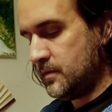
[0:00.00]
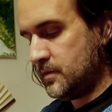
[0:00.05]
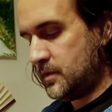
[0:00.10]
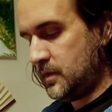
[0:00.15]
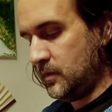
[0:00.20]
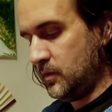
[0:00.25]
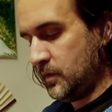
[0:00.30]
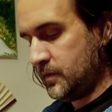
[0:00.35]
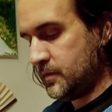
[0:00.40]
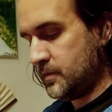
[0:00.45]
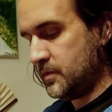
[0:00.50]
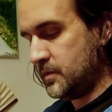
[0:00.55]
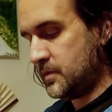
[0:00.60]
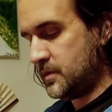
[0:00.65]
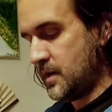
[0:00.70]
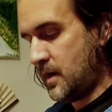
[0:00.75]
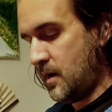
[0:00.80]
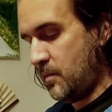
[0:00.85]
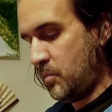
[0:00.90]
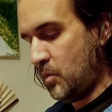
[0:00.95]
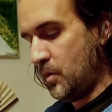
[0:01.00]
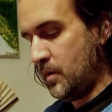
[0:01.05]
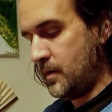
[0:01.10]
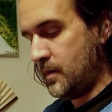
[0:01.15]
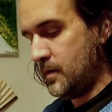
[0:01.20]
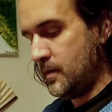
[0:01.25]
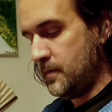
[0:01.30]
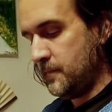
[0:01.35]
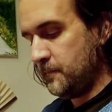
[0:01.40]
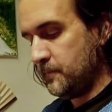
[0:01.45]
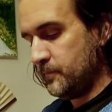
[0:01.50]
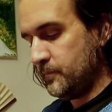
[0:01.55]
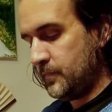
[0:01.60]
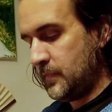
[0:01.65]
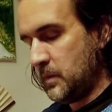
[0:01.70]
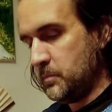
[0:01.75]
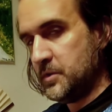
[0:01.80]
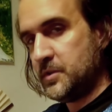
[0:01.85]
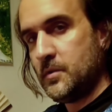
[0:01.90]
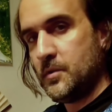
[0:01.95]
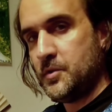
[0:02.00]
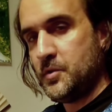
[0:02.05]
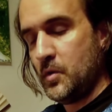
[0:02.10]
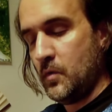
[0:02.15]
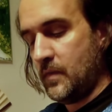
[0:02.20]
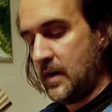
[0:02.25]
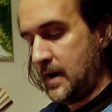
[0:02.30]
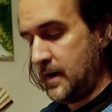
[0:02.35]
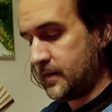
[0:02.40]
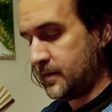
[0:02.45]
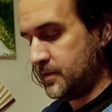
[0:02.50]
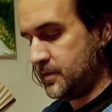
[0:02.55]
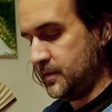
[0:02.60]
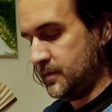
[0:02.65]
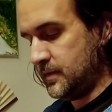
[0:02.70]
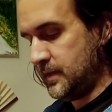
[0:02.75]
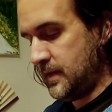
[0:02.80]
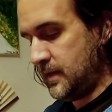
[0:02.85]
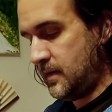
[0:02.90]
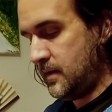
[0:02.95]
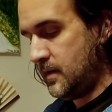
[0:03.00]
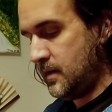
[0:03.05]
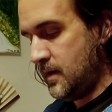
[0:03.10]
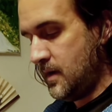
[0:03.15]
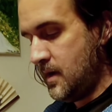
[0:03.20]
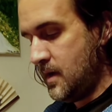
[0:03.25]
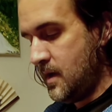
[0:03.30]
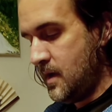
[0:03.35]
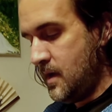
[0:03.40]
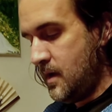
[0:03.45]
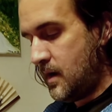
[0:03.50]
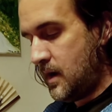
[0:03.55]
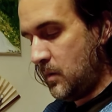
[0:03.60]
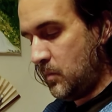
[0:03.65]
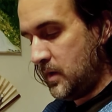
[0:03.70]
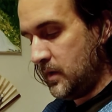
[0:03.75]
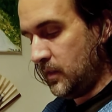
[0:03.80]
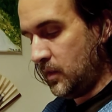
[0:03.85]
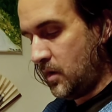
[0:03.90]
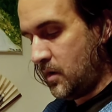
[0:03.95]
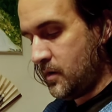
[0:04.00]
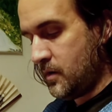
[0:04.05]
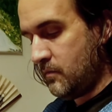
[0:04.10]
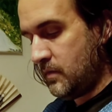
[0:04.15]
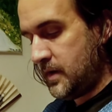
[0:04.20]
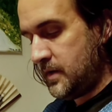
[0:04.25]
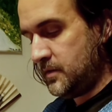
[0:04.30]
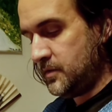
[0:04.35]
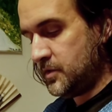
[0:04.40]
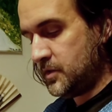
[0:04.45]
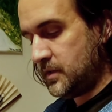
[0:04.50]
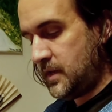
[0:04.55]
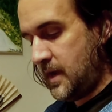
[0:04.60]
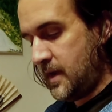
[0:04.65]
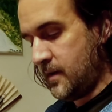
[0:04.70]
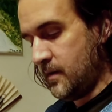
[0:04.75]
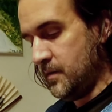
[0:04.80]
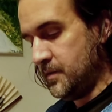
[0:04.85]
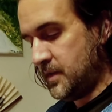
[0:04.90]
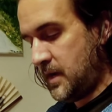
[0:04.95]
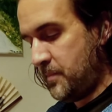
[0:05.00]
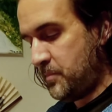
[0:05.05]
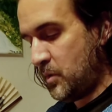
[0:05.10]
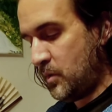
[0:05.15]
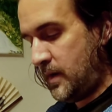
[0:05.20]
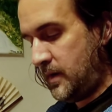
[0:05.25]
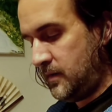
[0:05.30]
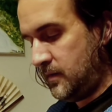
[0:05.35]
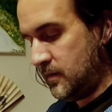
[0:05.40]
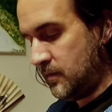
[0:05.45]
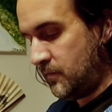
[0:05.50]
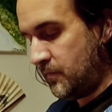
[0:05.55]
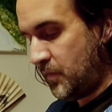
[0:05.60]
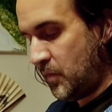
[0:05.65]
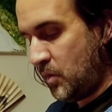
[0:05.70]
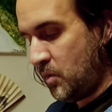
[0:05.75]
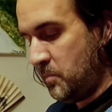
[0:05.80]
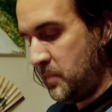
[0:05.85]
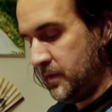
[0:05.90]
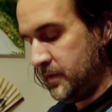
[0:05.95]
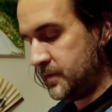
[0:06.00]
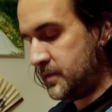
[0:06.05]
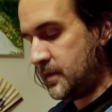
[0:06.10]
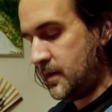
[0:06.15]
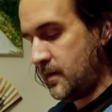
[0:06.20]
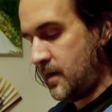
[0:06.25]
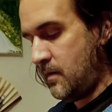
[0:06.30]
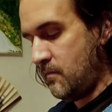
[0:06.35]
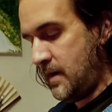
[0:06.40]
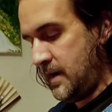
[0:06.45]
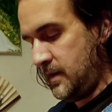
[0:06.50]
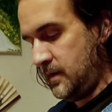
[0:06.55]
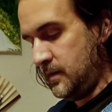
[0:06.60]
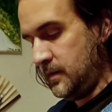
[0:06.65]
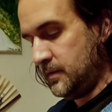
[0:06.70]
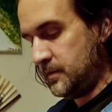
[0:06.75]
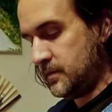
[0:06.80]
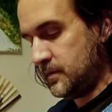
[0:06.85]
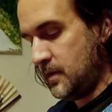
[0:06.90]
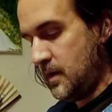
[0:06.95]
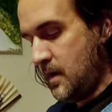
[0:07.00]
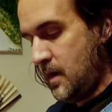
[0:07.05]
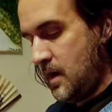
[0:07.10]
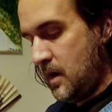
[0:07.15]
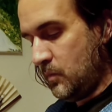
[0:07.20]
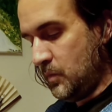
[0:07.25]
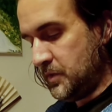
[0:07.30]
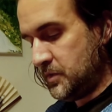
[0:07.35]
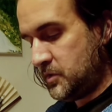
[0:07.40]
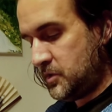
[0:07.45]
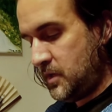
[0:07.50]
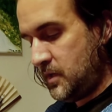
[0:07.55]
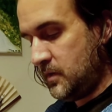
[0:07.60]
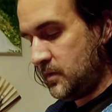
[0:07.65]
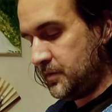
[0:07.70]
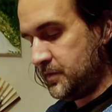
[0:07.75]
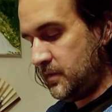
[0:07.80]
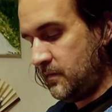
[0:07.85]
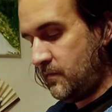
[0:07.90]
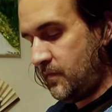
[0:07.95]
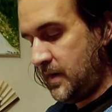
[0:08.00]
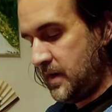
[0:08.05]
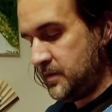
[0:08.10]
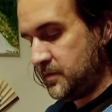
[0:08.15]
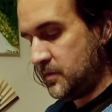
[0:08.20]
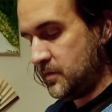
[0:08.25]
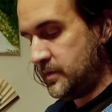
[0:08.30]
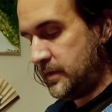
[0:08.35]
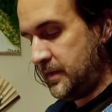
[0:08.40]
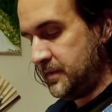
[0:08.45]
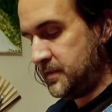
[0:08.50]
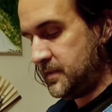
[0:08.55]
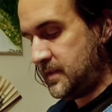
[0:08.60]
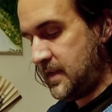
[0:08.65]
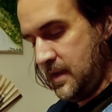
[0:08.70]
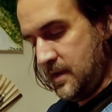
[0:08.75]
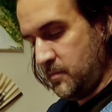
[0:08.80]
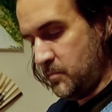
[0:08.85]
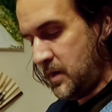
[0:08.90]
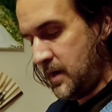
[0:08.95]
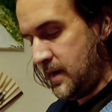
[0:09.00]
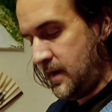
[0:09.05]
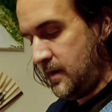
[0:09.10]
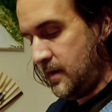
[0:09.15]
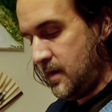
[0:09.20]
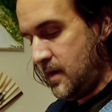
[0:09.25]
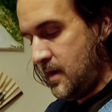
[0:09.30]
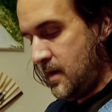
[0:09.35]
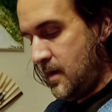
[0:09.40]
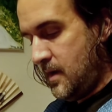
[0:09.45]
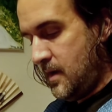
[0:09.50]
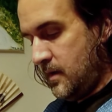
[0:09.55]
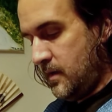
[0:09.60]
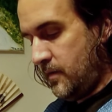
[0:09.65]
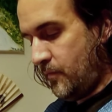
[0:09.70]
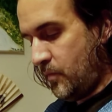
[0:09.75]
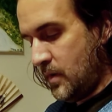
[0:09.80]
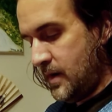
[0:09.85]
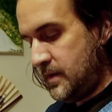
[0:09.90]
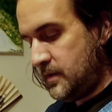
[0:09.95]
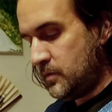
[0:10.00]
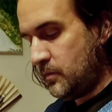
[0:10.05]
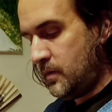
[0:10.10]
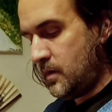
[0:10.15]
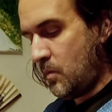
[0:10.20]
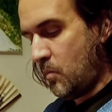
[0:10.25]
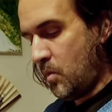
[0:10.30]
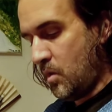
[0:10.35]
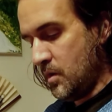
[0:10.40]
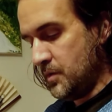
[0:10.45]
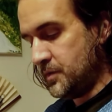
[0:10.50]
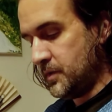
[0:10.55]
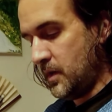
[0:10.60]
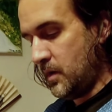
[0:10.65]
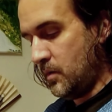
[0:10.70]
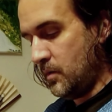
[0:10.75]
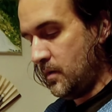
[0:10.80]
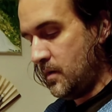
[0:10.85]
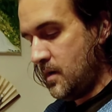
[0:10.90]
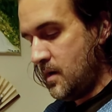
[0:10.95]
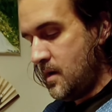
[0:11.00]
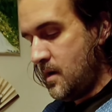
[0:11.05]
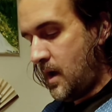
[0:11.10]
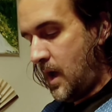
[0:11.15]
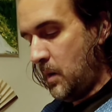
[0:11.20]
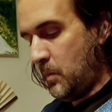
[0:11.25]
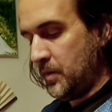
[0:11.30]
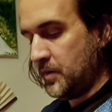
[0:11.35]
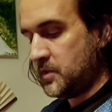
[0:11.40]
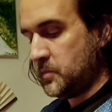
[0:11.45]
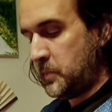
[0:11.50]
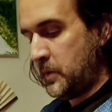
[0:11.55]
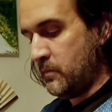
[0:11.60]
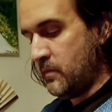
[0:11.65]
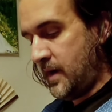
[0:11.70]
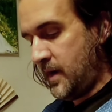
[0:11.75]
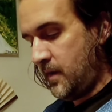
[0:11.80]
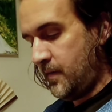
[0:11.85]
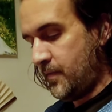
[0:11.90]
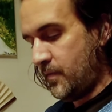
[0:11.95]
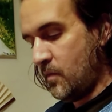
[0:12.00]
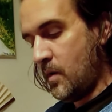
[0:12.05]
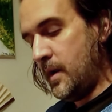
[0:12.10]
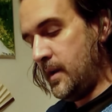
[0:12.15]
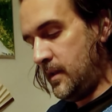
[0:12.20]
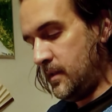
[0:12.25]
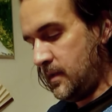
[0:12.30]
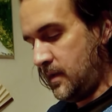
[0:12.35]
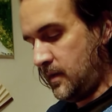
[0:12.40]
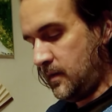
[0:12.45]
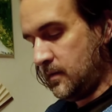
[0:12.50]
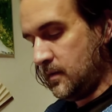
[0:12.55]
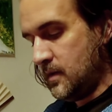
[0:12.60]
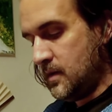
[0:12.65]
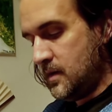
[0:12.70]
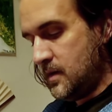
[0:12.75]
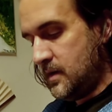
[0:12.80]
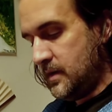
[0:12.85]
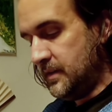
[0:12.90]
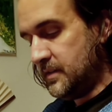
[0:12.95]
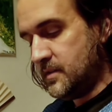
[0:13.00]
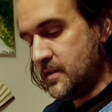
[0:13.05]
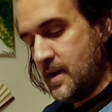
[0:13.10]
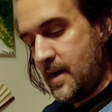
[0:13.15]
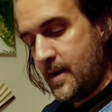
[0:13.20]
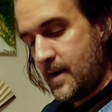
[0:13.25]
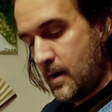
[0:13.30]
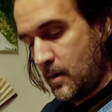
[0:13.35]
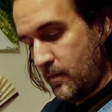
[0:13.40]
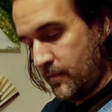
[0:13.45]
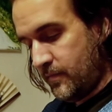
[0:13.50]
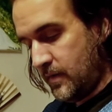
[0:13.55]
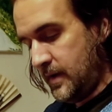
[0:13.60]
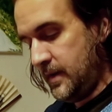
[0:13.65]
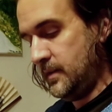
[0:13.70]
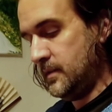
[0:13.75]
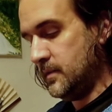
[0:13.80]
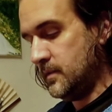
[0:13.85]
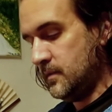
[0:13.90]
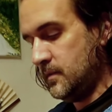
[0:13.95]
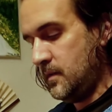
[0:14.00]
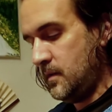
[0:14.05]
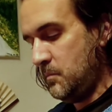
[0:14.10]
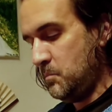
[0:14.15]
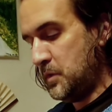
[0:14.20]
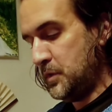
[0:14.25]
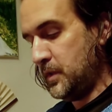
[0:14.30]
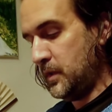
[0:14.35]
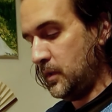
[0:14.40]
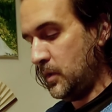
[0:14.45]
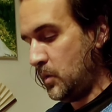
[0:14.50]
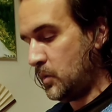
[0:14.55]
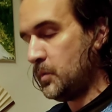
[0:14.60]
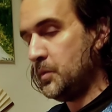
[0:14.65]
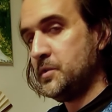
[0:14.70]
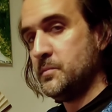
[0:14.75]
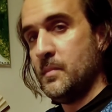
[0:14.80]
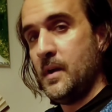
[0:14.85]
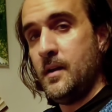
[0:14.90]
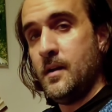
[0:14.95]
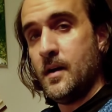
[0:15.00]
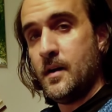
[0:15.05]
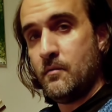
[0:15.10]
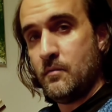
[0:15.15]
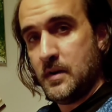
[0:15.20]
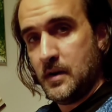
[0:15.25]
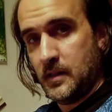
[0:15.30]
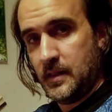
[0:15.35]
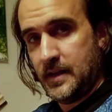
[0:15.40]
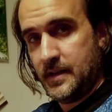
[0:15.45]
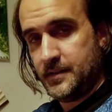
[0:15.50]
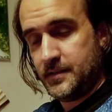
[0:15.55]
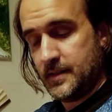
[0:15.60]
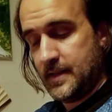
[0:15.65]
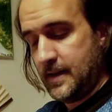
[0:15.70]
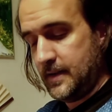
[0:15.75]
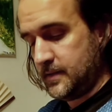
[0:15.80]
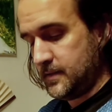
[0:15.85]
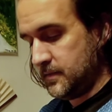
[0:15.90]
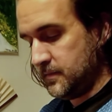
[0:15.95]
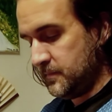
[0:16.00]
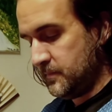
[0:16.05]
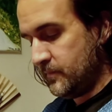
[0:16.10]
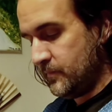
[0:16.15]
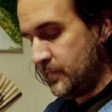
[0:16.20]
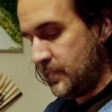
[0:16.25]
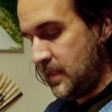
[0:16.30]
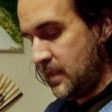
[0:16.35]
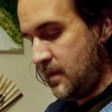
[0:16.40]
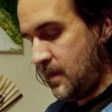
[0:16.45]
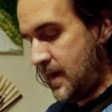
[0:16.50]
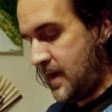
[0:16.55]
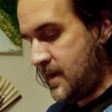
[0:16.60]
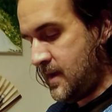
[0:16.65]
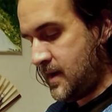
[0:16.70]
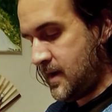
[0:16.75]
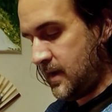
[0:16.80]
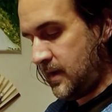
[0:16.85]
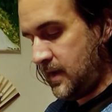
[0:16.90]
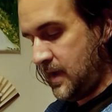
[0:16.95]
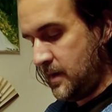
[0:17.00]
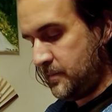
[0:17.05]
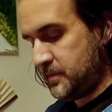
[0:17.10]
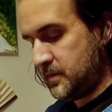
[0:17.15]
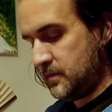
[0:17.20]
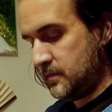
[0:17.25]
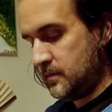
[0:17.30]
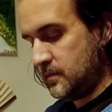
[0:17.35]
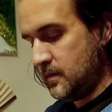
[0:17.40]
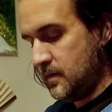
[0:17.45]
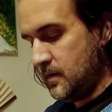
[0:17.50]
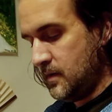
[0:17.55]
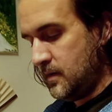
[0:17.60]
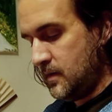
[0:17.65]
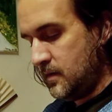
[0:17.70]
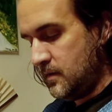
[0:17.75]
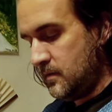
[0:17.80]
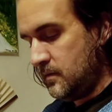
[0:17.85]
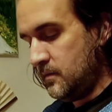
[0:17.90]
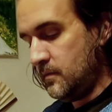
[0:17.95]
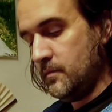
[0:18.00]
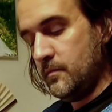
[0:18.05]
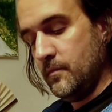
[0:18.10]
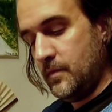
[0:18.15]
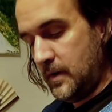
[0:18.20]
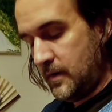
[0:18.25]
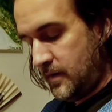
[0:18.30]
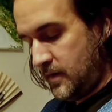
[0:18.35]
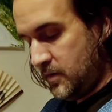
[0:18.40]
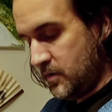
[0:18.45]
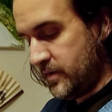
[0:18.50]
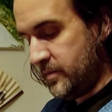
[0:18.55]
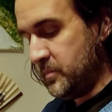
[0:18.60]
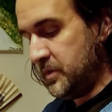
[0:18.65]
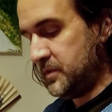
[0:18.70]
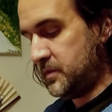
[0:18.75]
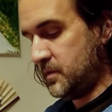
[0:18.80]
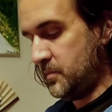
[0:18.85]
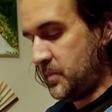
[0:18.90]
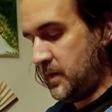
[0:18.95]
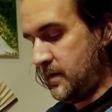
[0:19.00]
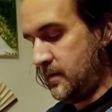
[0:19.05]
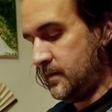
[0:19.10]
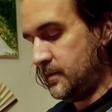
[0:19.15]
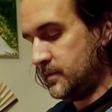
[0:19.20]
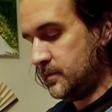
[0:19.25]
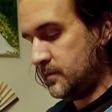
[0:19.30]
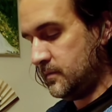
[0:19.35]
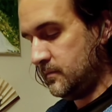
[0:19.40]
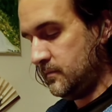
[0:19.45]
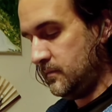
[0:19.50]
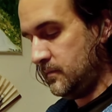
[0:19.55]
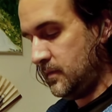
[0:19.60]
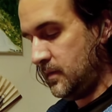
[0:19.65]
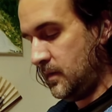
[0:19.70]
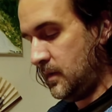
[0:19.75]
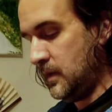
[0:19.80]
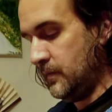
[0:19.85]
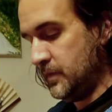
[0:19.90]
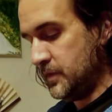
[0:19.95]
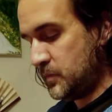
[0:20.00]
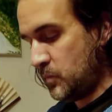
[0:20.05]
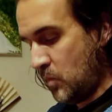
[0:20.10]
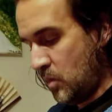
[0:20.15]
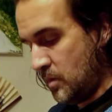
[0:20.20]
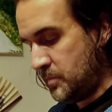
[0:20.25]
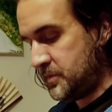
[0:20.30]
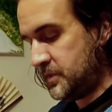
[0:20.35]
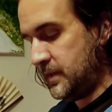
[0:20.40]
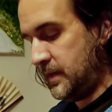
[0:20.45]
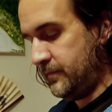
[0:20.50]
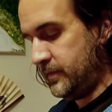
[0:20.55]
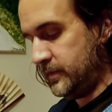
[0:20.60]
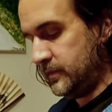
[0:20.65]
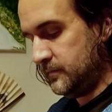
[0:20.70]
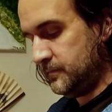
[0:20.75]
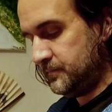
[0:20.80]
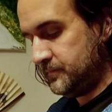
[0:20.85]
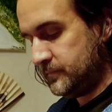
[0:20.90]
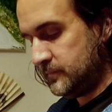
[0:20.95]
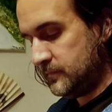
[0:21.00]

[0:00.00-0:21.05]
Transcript: She looked to starboard. "Mr. Tuvok," she said, "I want long-range scanners operating at full military readiness, with shields and phasers on standby. If we're entering a war zone, I want to be ready for anything. It's not our fight, but the locals may not realize that." "Aye, aye, Captain." "Very good, Mr. Paris. Give us warp 7.